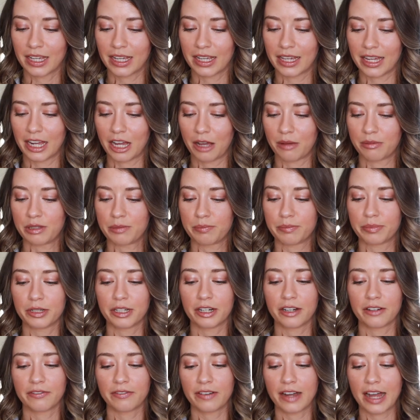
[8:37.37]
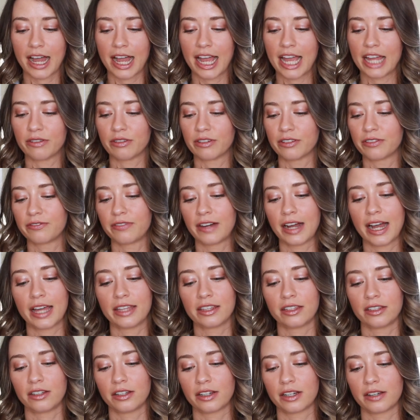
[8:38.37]
It helps purify and
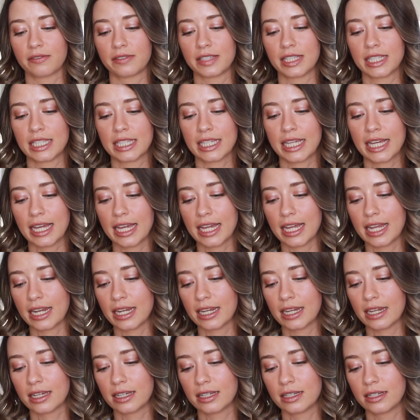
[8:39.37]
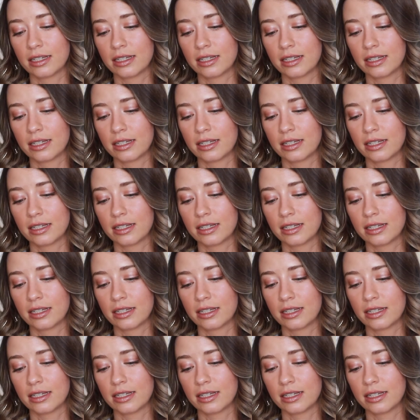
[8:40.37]
refine the look of skin.